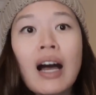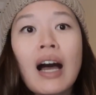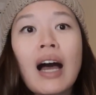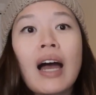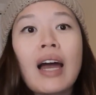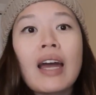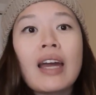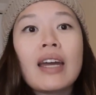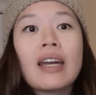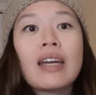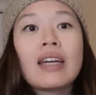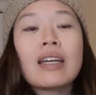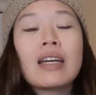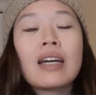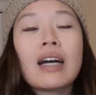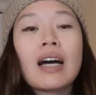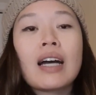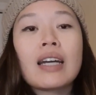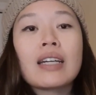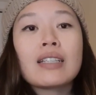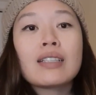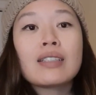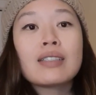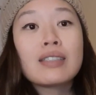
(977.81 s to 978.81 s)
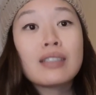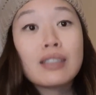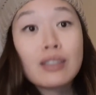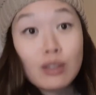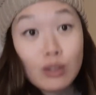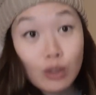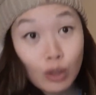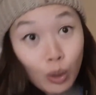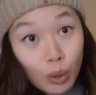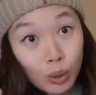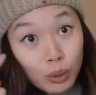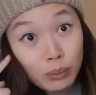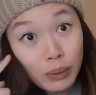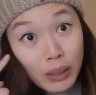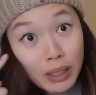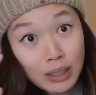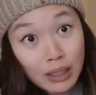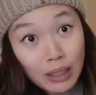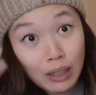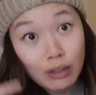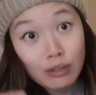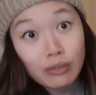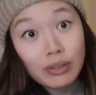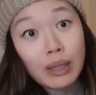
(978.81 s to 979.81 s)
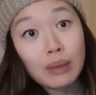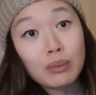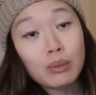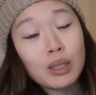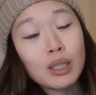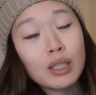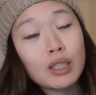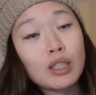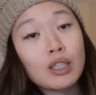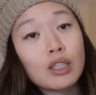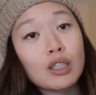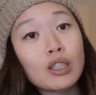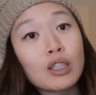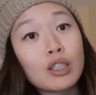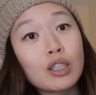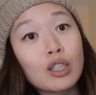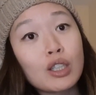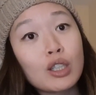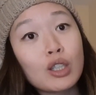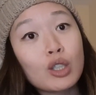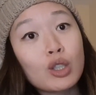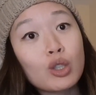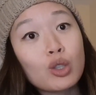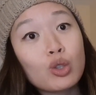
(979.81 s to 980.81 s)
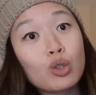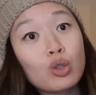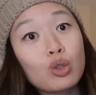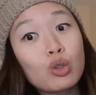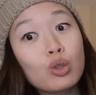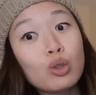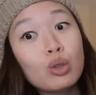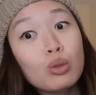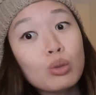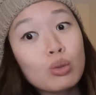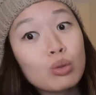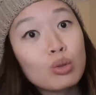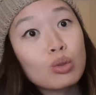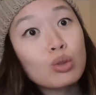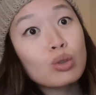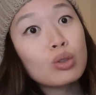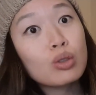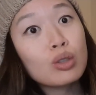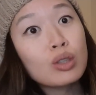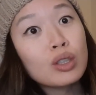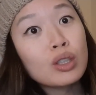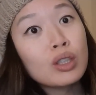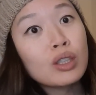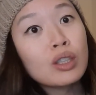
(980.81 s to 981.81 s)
I told myself I'm gonna use